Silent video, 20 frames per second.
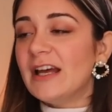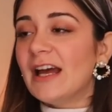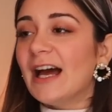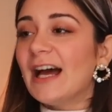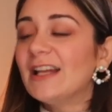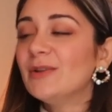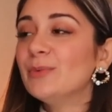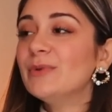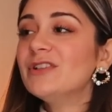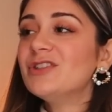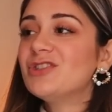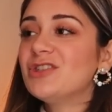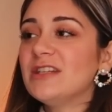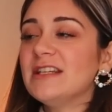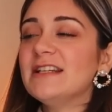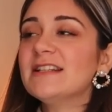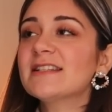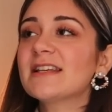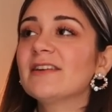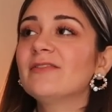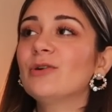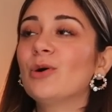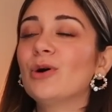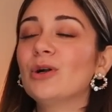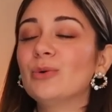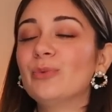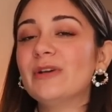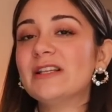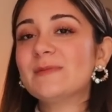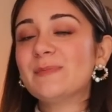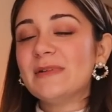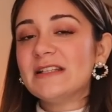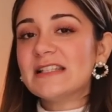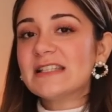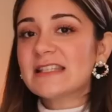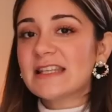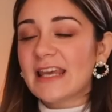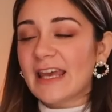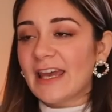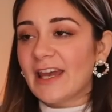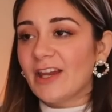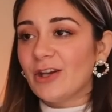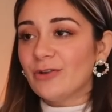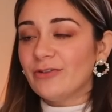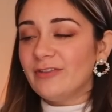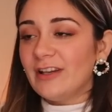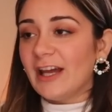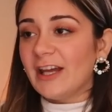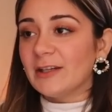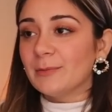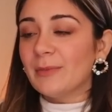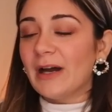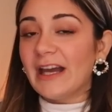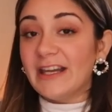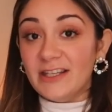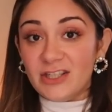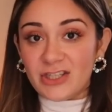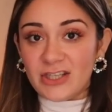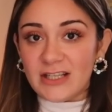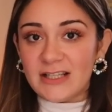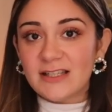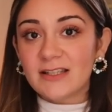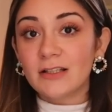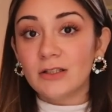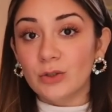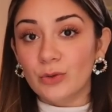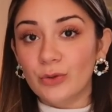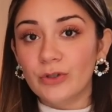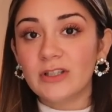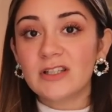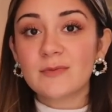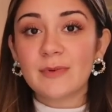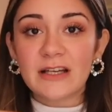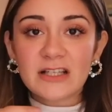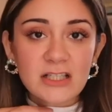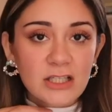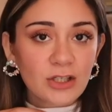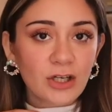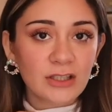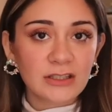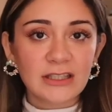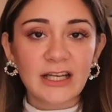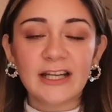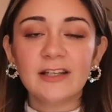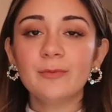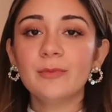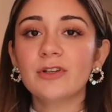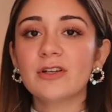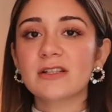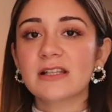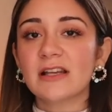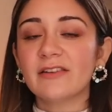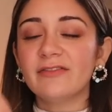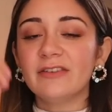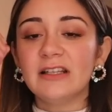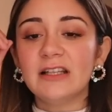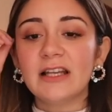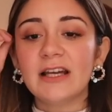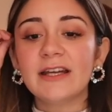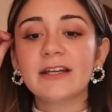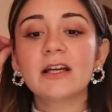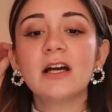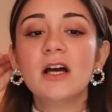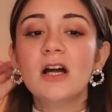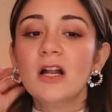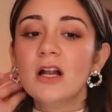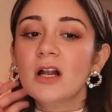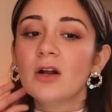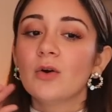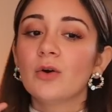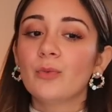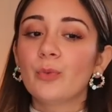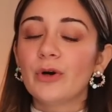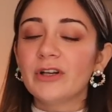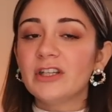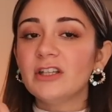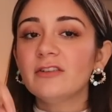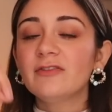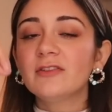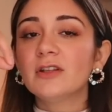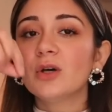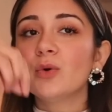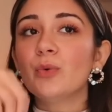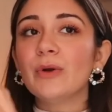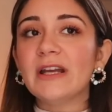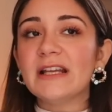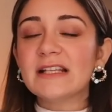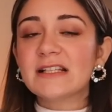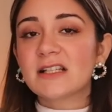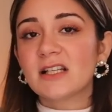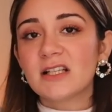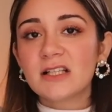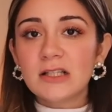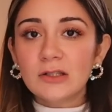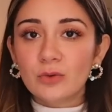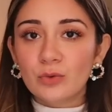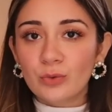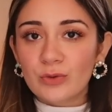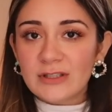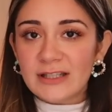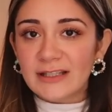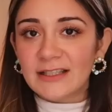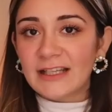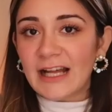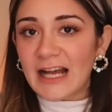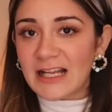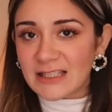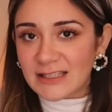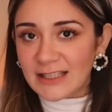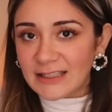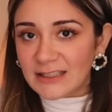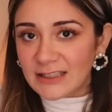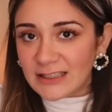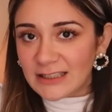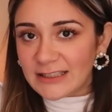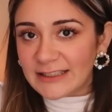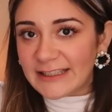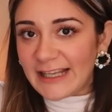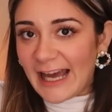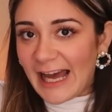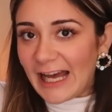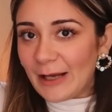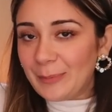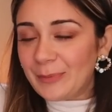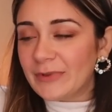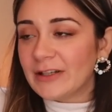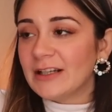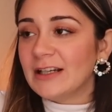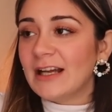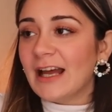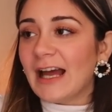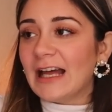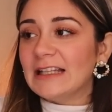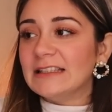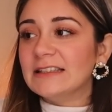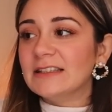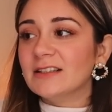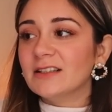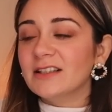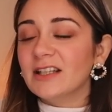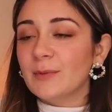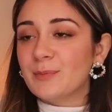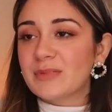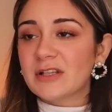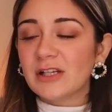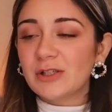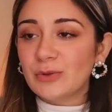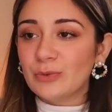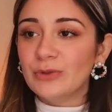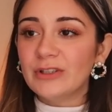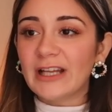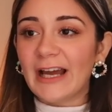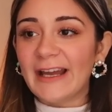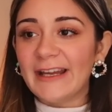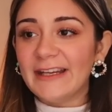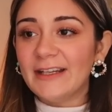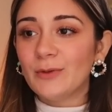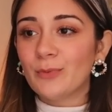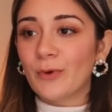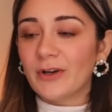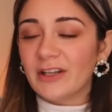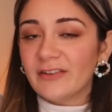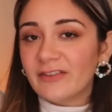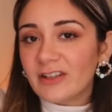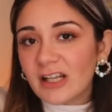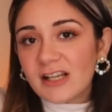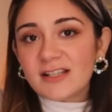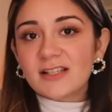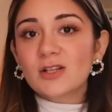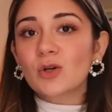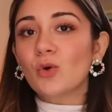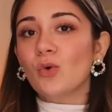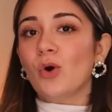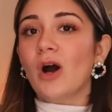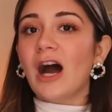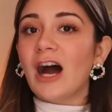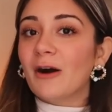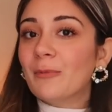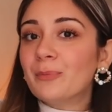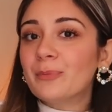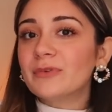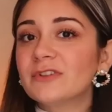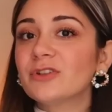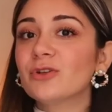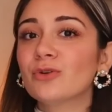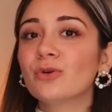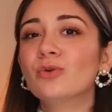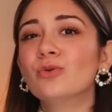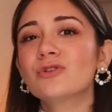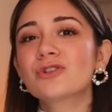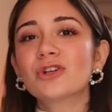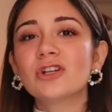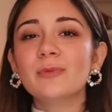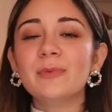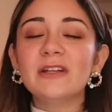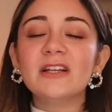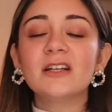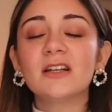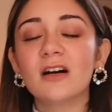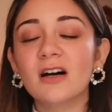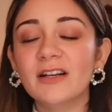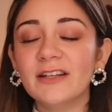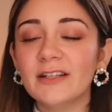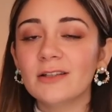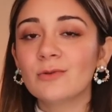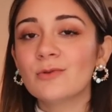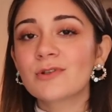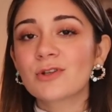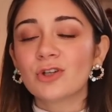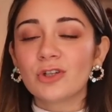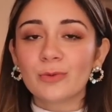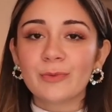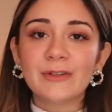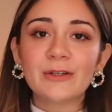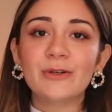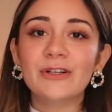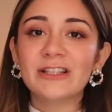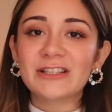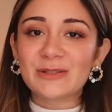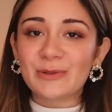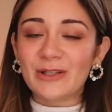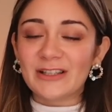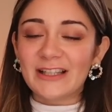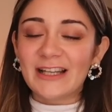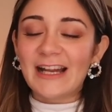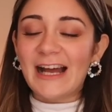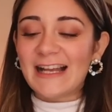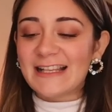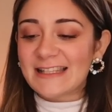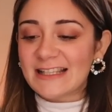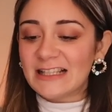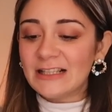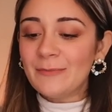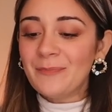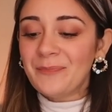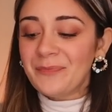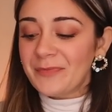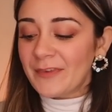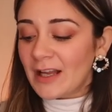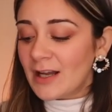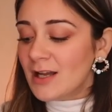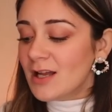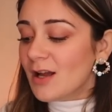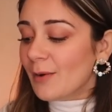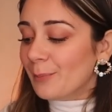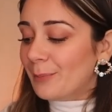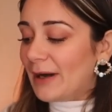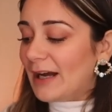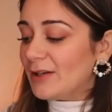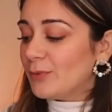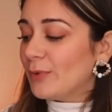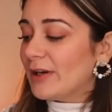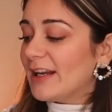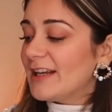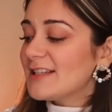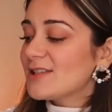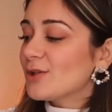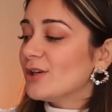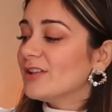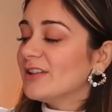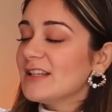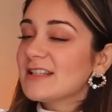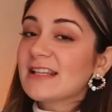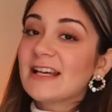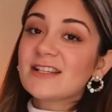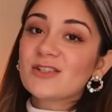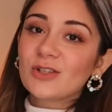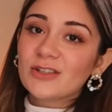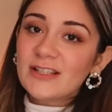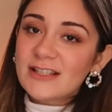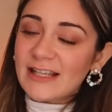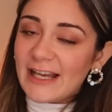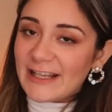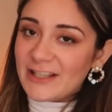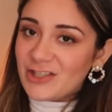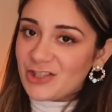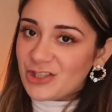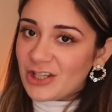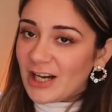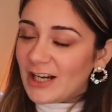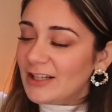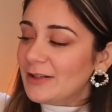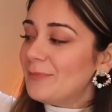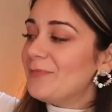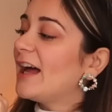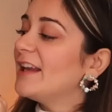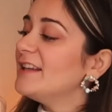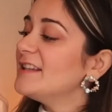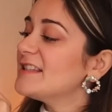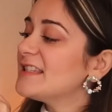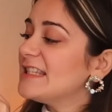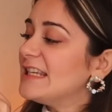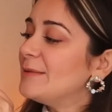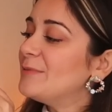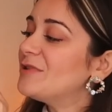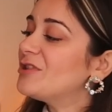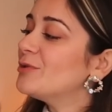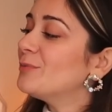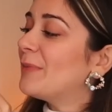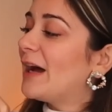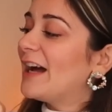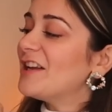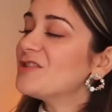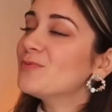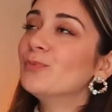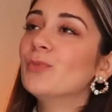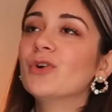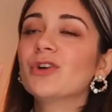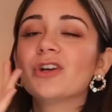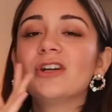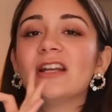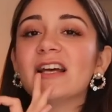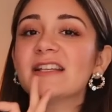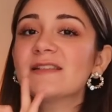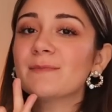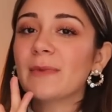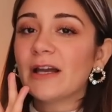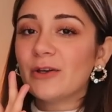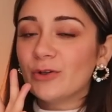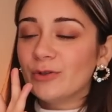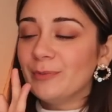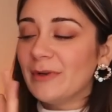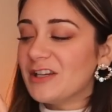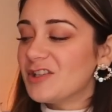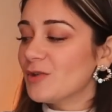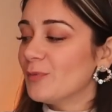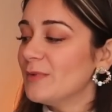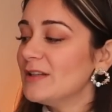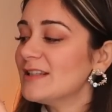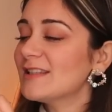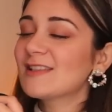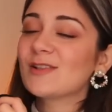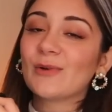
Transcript: And with jeans, I've always been scared of like buying jeans alone, especially online, because I feel like what if the waist is loose and it has that little gap? and the hips are too tight? What if it doesn't go up? You know, who's going to be returning? Who's going to be going through all that hassle? But when I saw this, I saw the size chart and it seems to match more or less my own measurements.